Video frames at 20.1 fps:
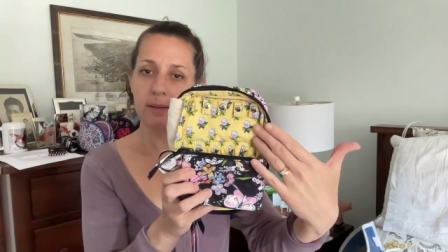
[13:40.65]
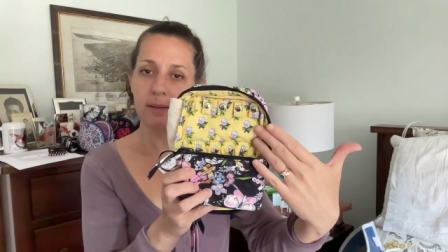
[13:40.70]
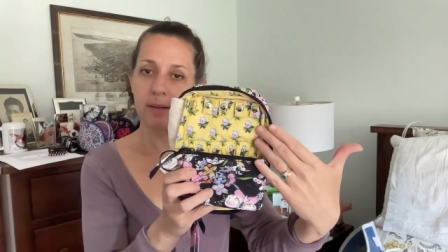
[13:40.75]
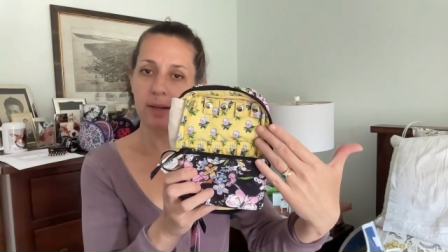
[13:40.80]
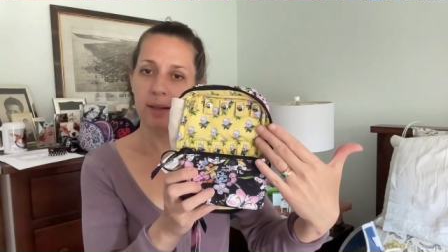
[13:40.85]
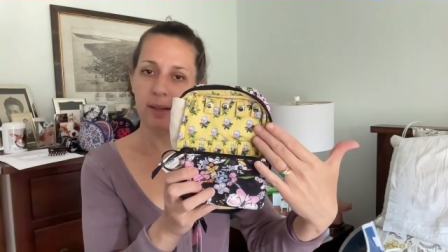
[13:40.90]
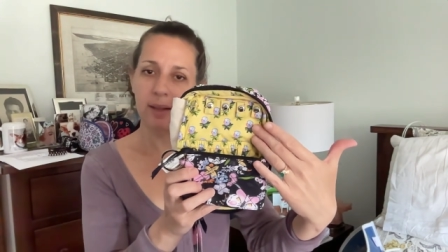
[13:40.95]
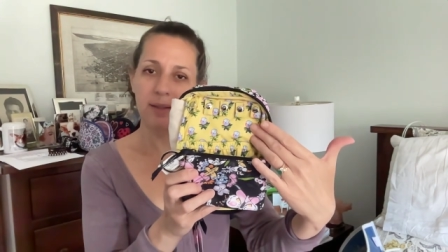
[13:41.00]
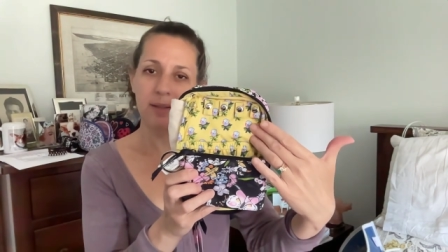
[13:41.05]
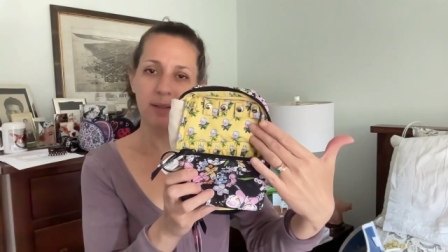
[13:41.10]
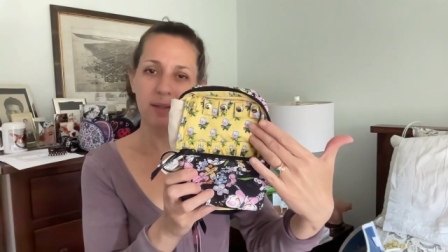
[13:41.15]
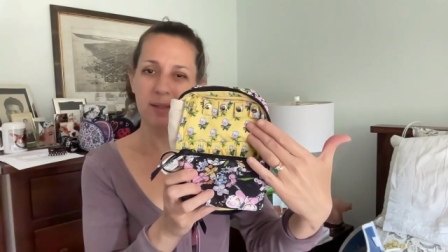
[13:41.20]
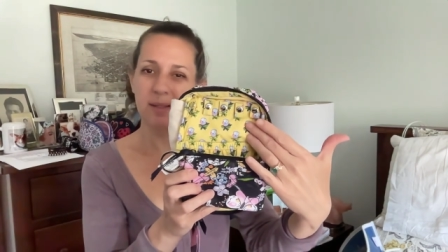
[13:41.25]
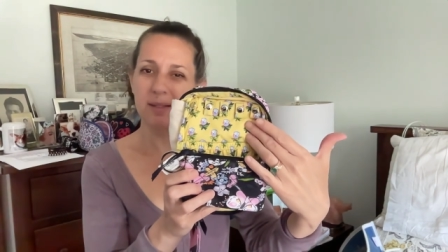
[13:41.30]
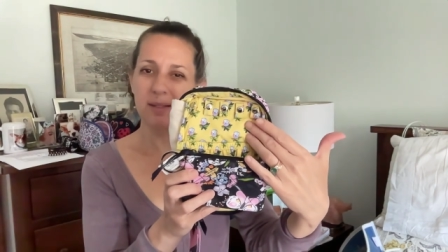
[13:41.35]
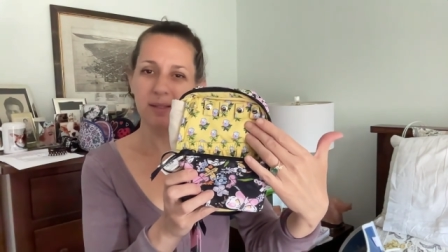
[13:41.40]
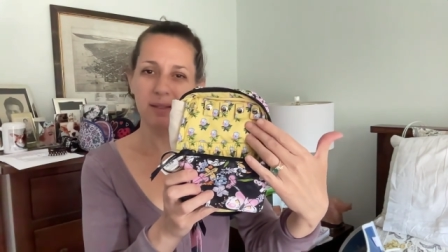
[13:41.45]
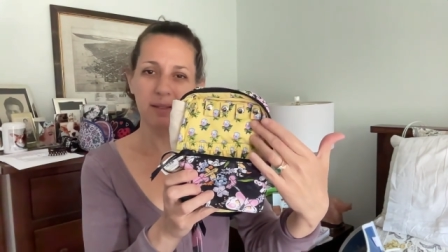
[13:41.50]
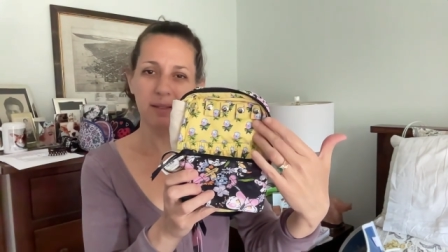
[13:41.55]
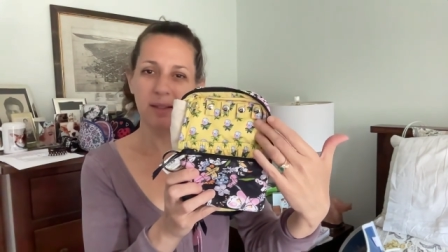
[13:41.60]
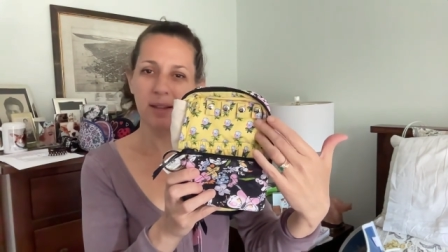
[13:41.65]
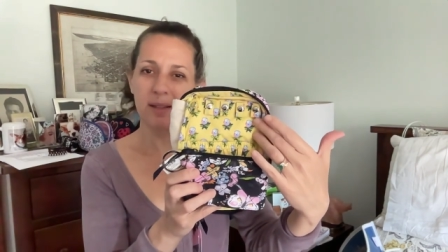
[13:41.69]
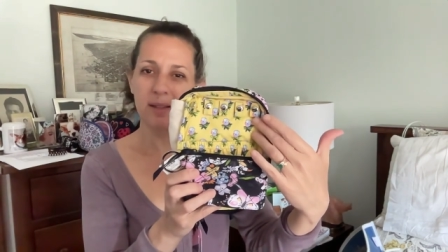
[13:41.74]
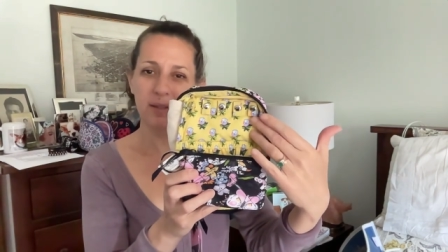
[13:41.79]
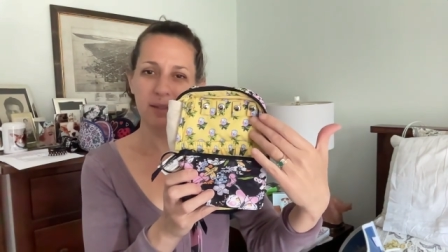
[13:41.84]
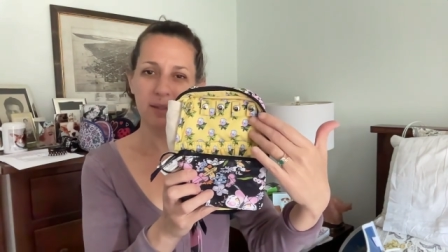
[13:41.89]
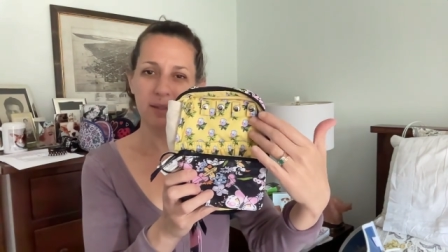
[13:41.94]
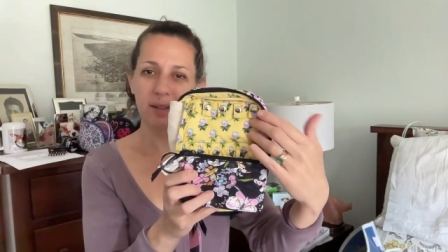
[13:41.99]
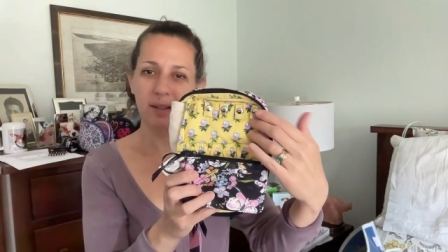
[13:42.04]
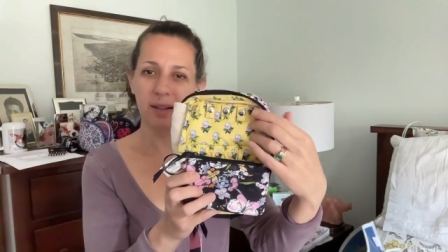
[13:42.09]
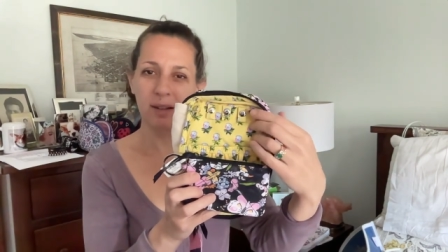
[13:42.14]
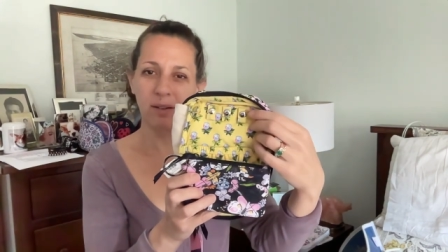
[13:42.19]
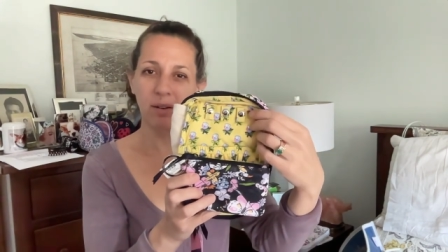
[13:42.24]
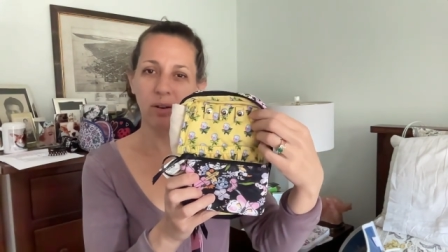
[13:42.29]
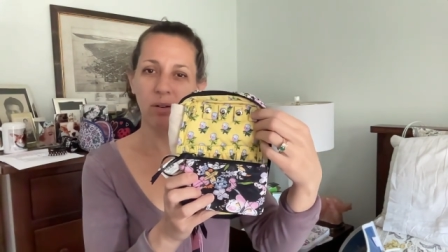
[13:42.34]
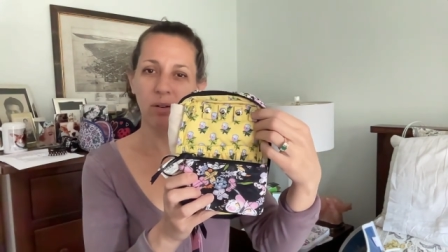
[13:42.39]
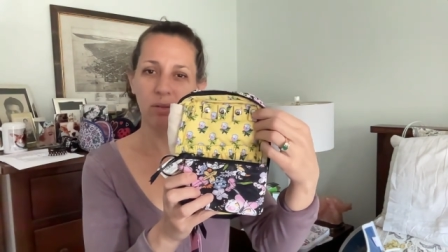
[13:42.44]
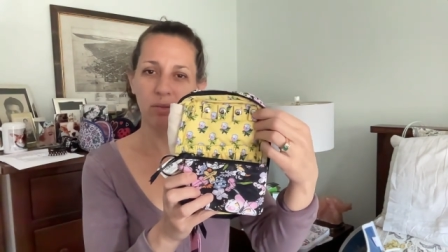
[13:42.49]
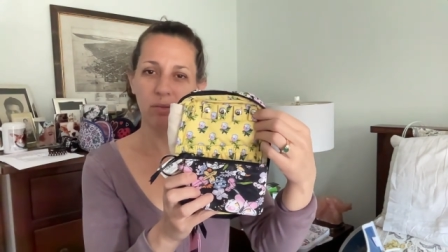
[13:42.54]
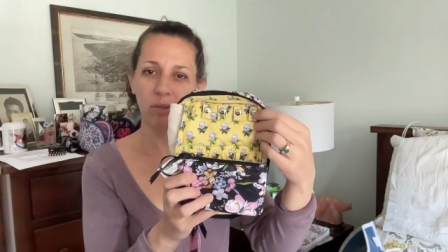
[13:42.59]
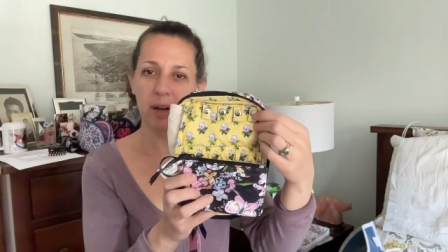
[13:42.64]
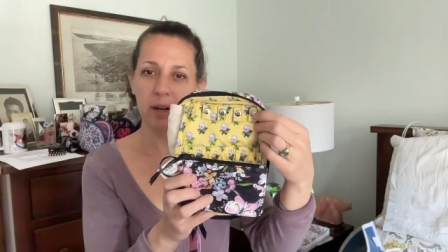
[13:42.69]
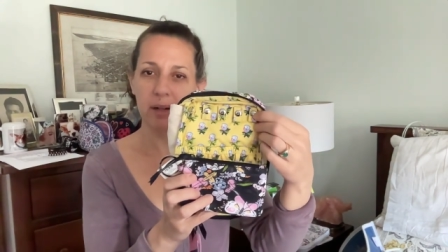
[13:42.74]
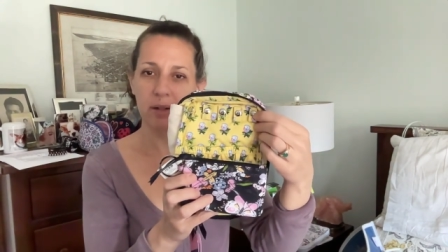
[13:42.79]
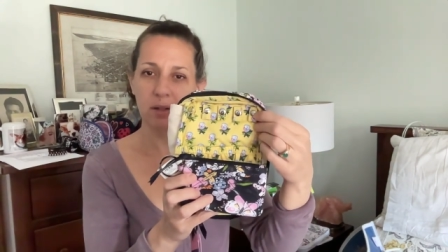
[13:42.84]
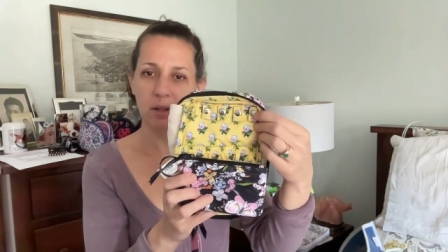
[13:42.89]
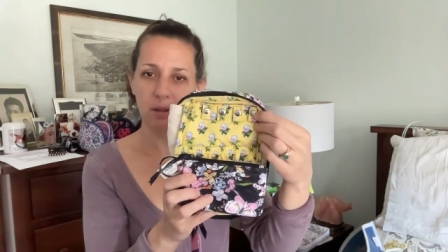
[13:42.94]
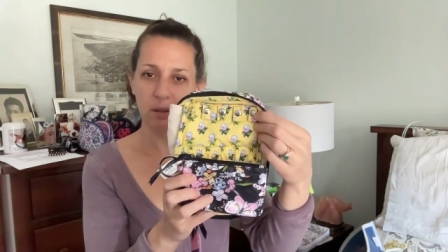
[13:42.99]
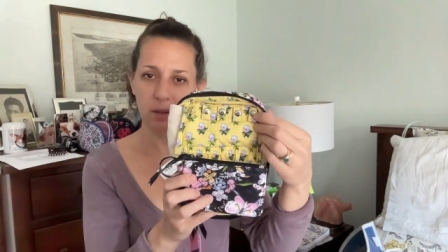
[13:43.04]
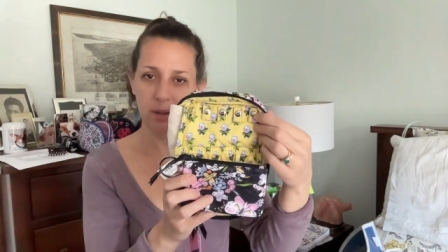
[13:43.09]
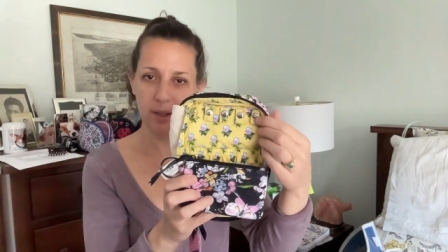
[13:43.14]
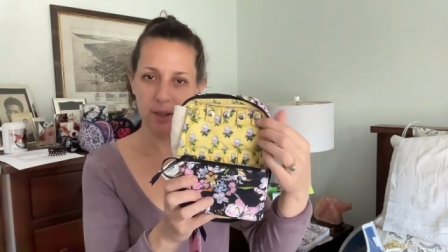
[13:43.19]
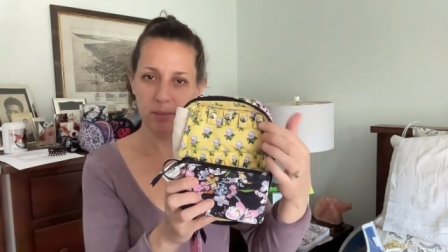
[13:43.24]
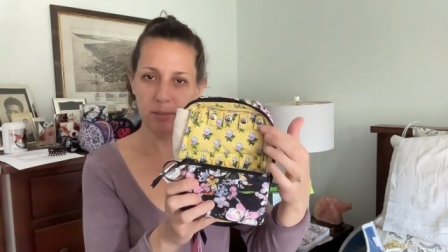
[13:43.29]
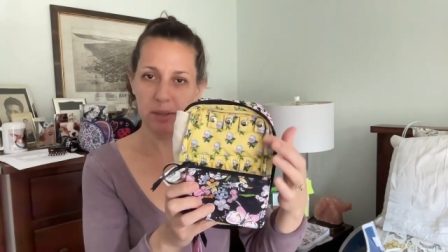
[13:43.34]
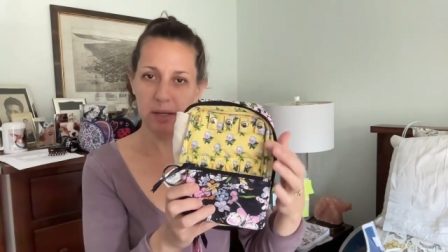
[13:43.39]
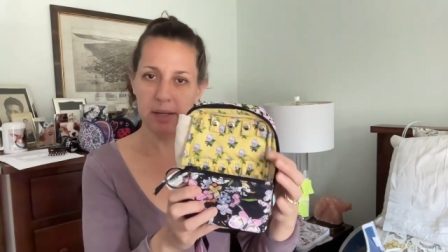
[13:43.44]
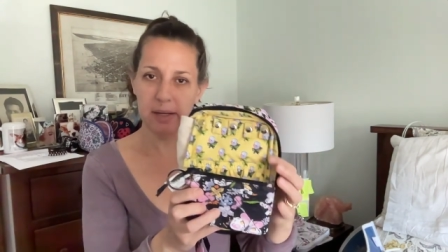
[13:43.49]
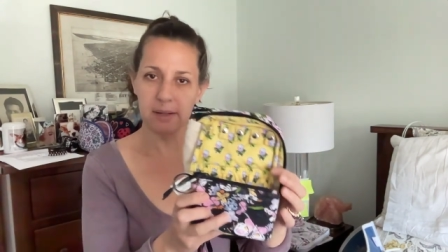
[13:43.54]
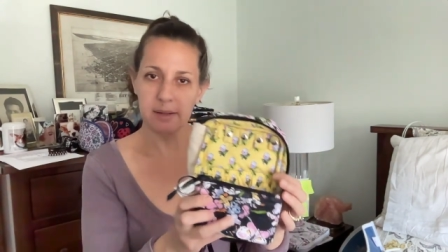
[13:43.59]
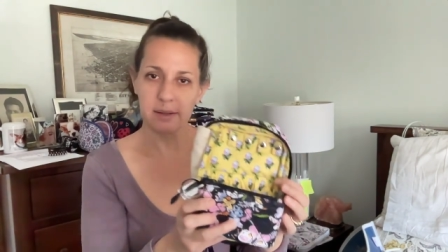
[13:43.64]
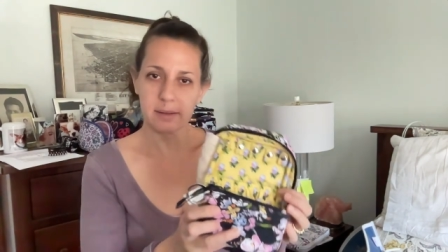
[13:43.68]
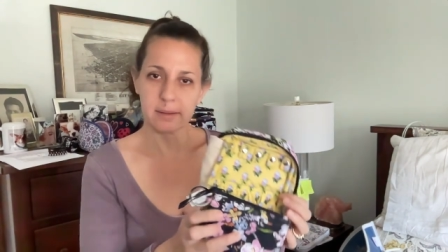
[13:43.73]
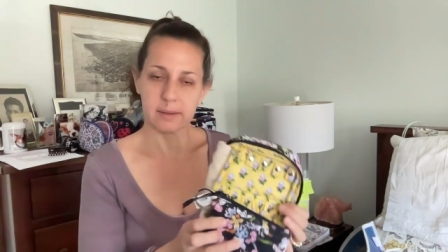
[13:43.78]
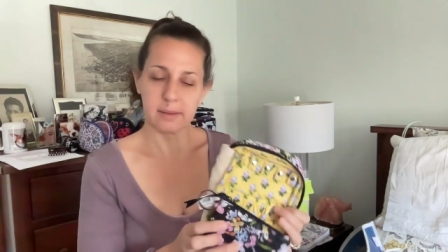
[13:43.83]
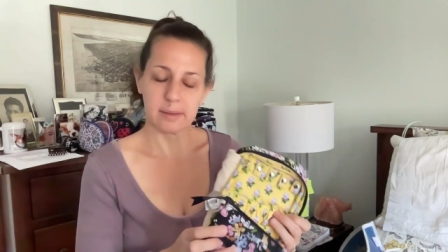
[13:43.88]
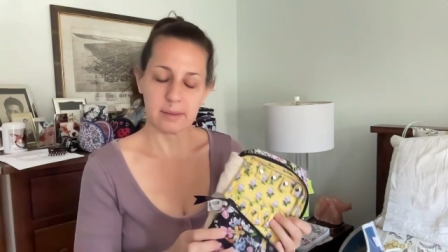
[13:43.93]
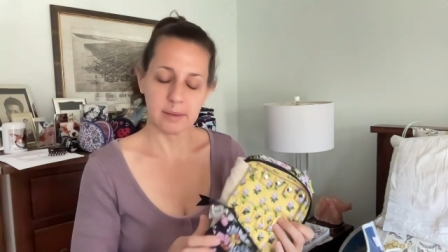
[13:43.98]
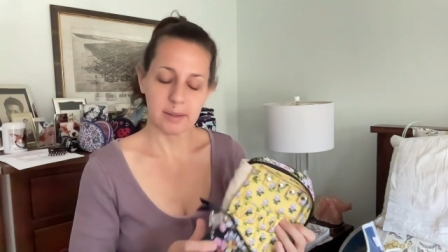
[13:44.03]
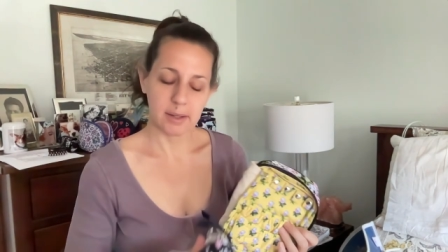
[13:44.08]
And that's that's an old-fashioned looking pattern.